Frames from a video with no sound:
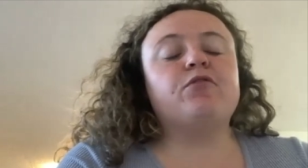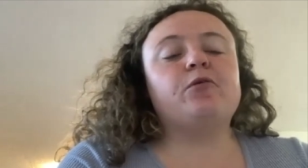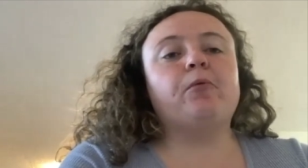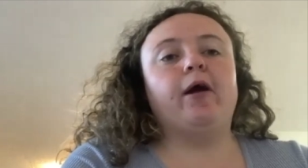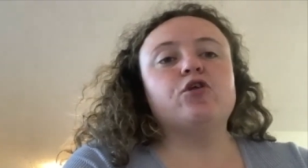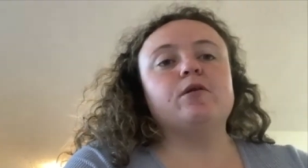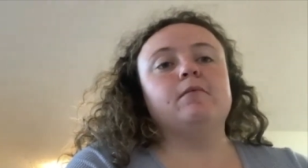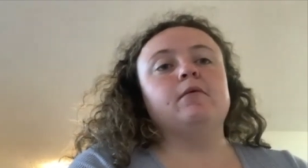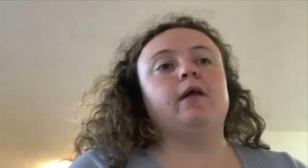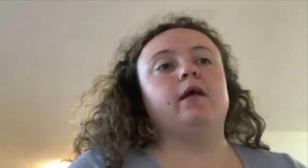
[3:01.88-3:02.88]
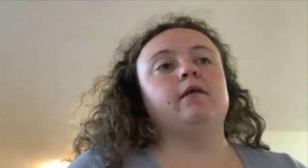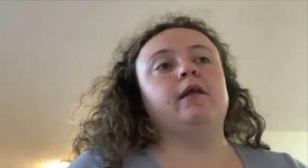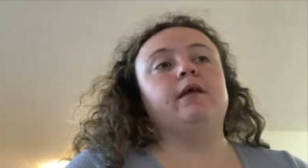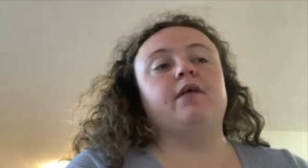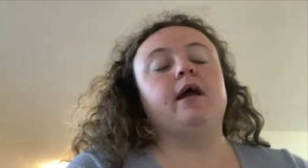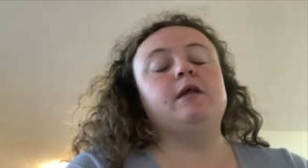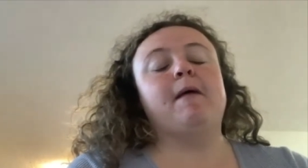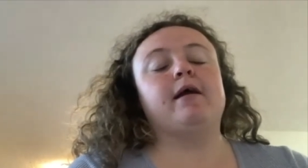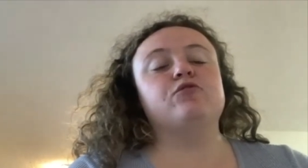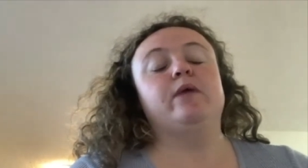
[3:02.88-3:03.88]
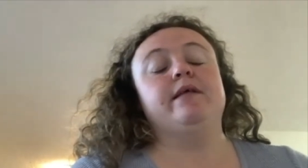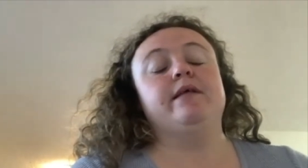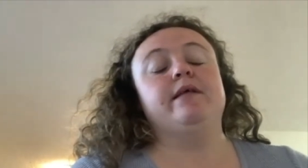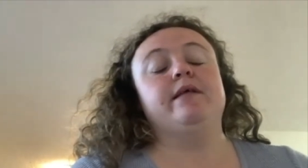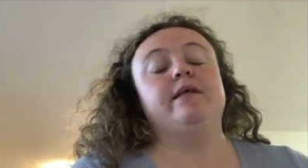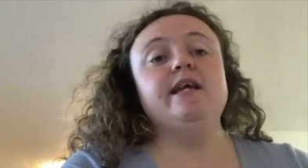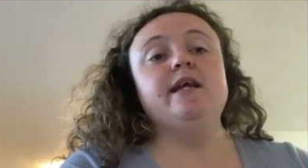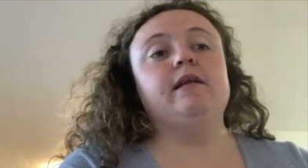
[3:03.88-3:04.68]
with depression and anxiety back in 2017,